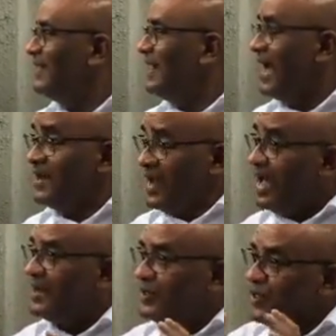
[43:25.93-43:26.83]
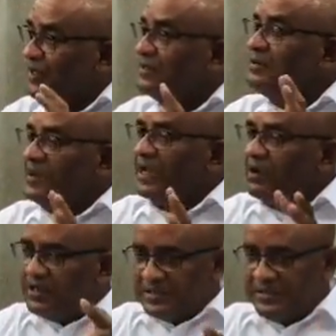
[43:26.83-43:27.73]
And I should,
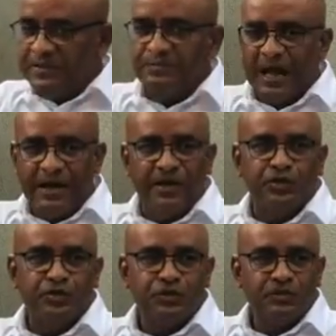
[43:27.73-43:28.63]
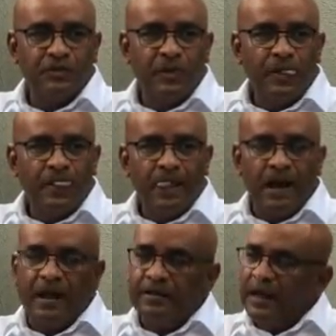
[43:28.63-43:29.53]
because it's managed.
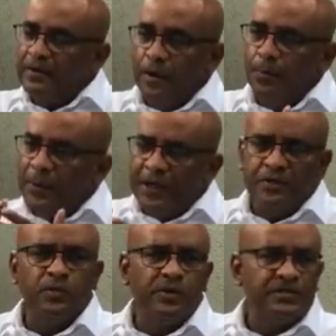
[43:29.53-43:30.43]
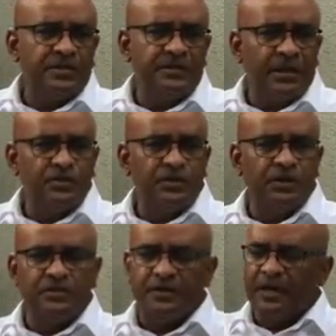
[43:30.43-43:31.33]
And I don't pay too much attention
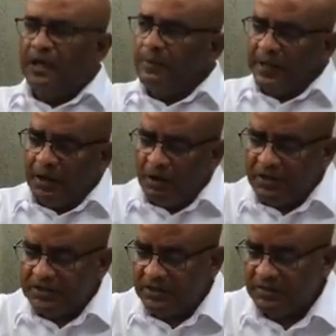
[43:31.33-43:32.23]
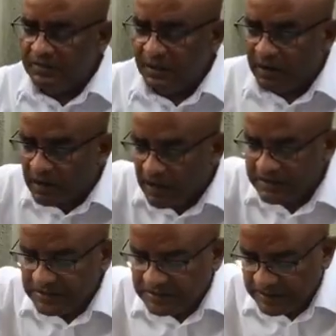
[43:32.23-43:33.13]
to that, because there are lots
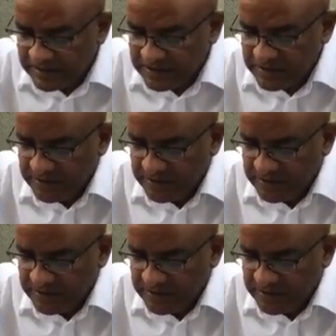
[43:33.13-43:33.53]
of things